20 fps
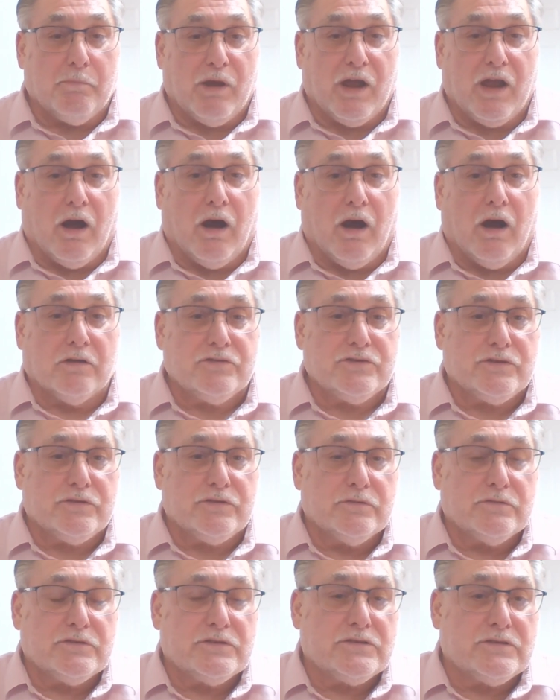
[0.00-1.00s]
and my
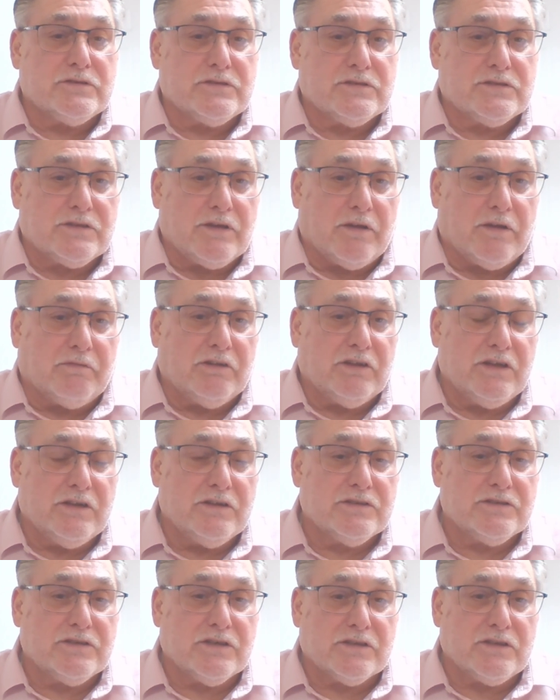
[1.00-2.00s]
Anschutz
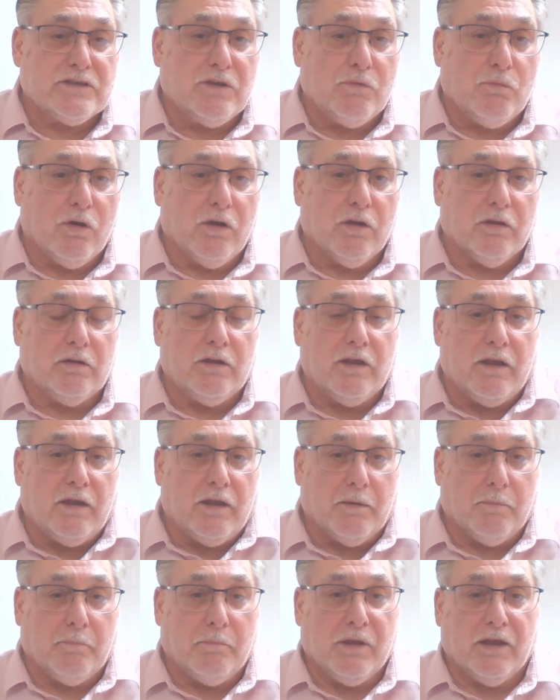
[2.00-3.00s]
1761
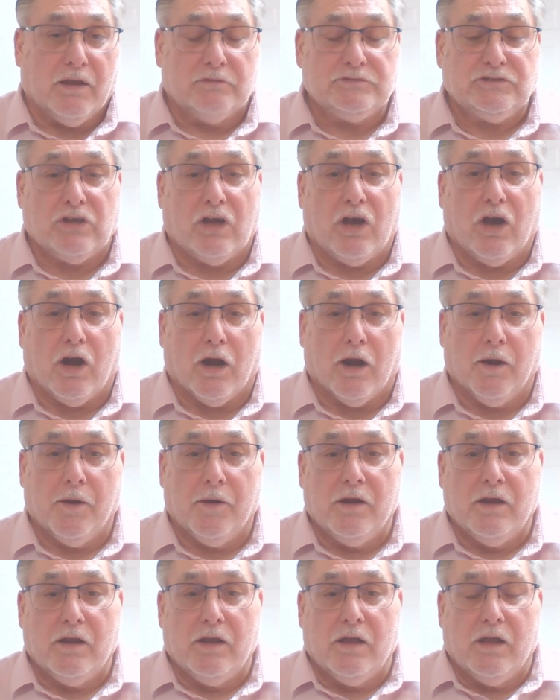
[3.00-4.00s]
MSR
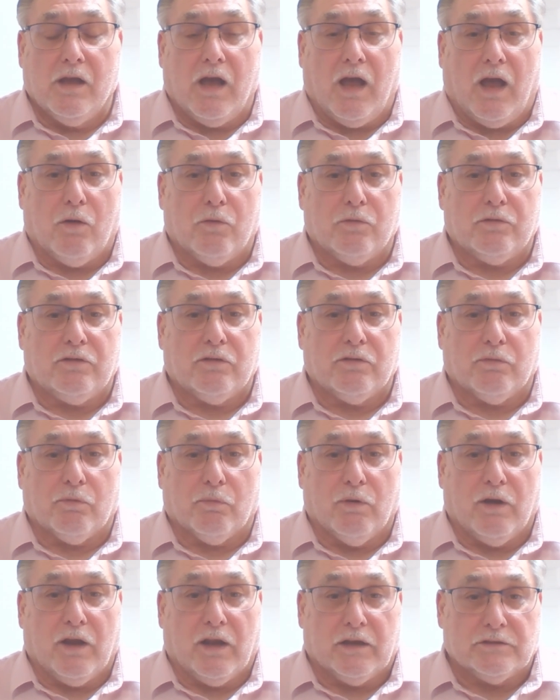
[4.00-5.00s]
out to the
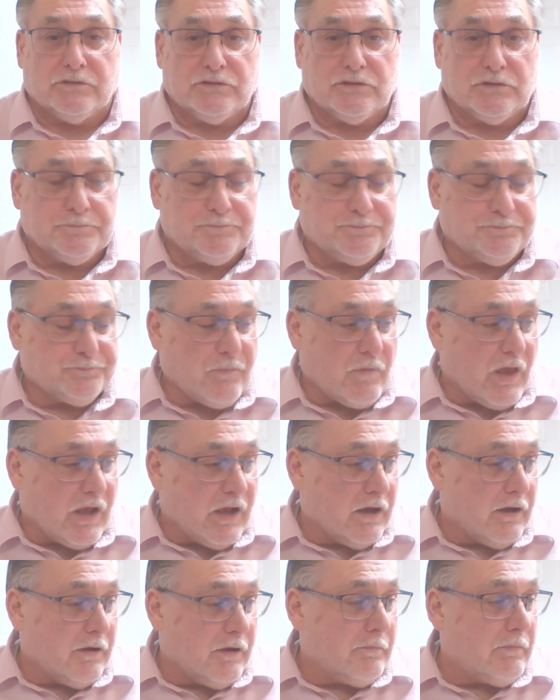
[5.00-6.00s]
range.
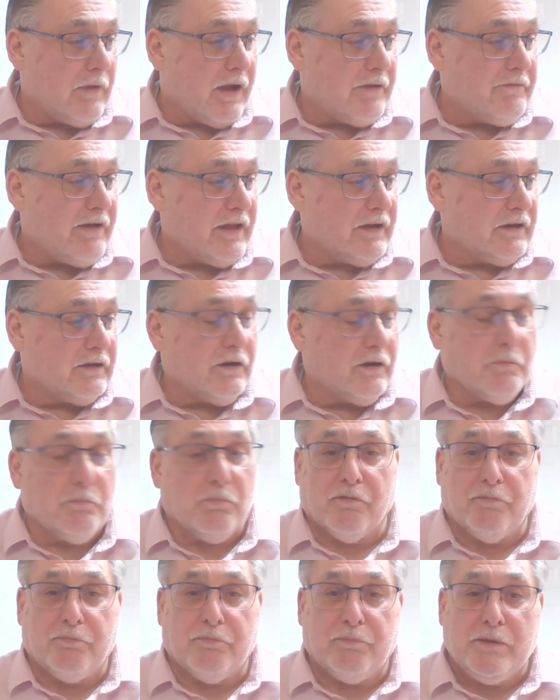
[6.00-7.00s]
I've had a
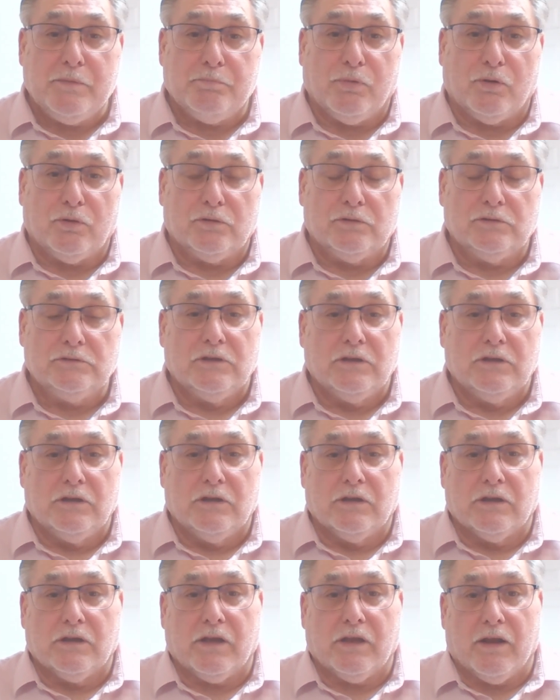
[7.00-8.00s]
number of people
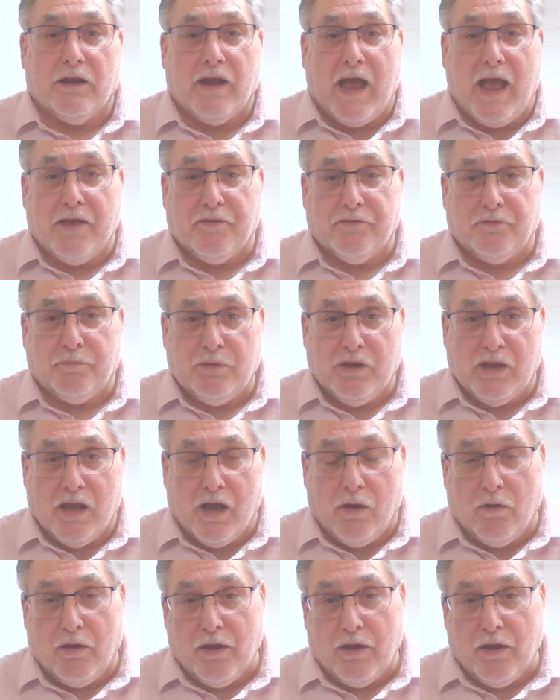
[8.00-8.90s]
kind of ask me